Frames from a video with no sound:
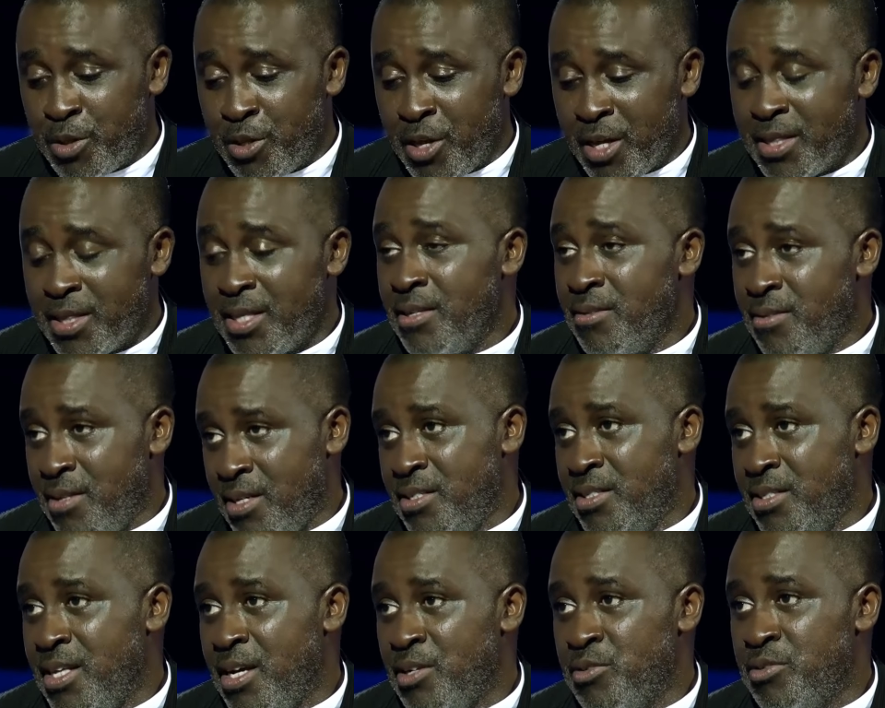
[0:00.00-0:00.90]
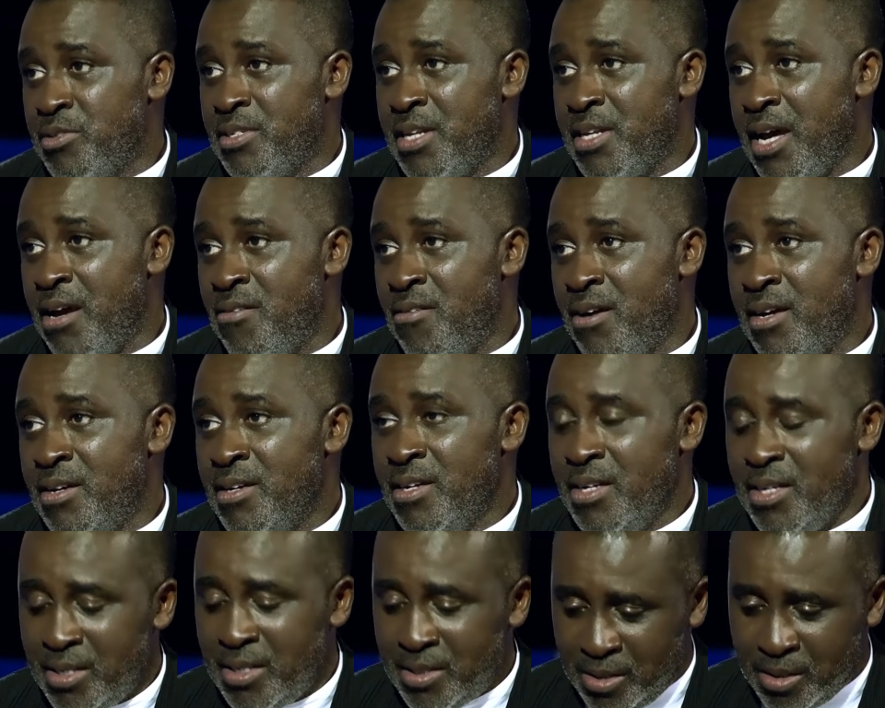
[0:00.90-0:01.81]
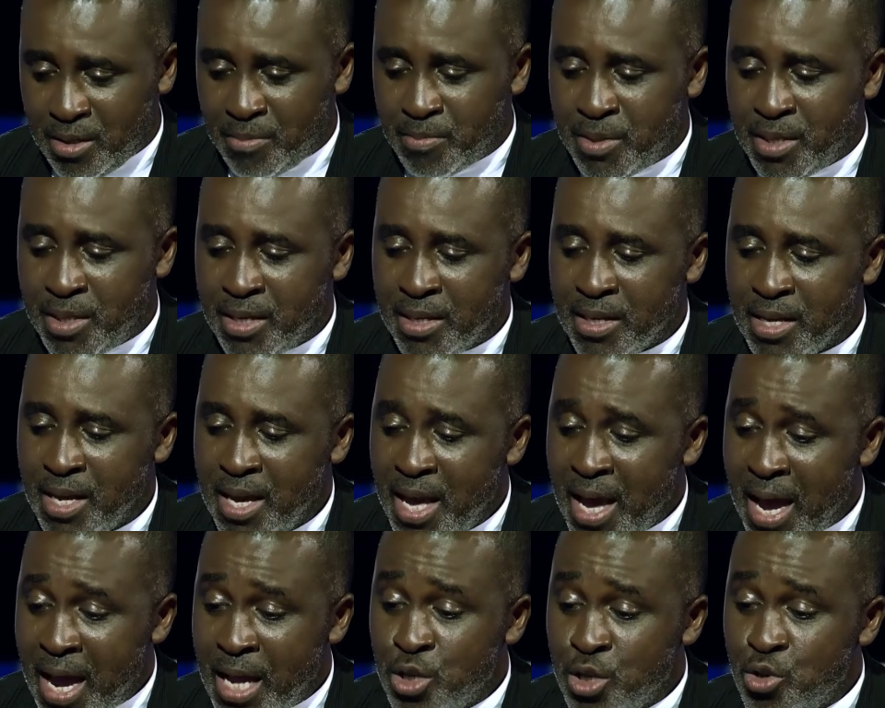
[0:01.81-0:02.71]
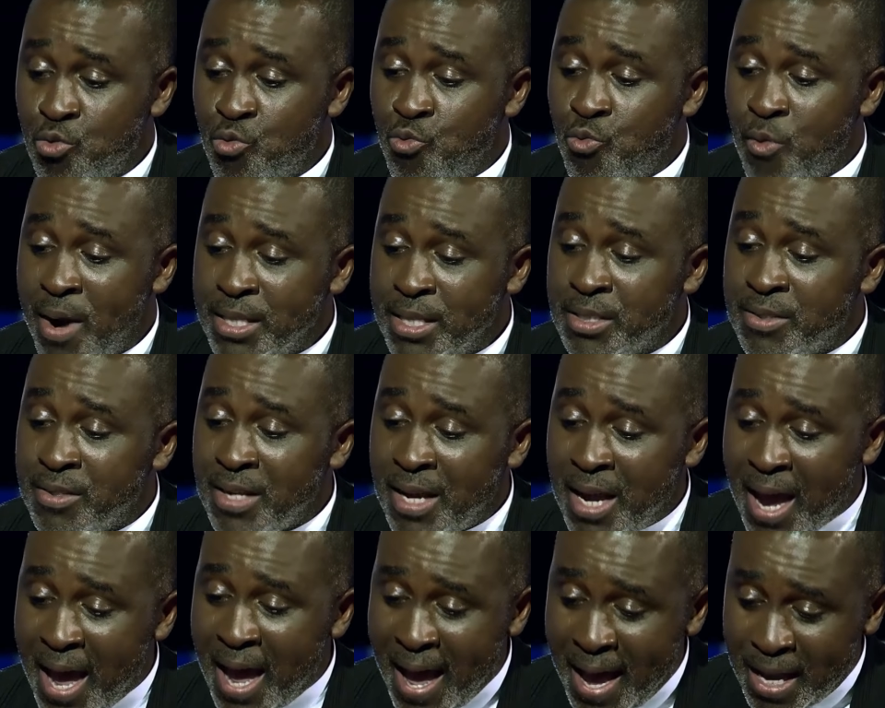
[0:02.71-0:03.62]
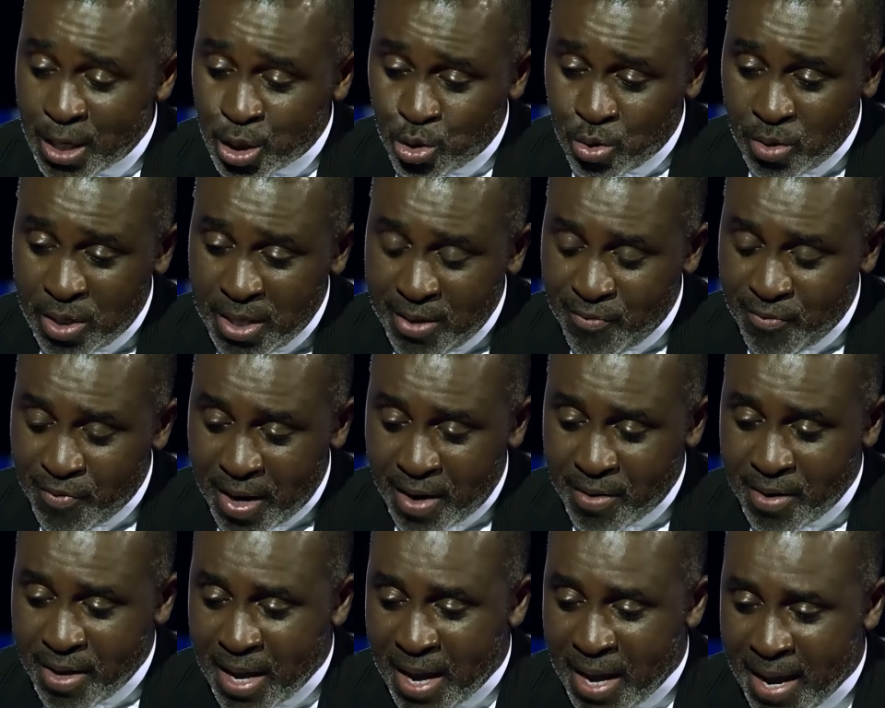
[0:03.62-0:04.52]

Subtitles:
with nothing. 30,000 naira is something, and you went actually very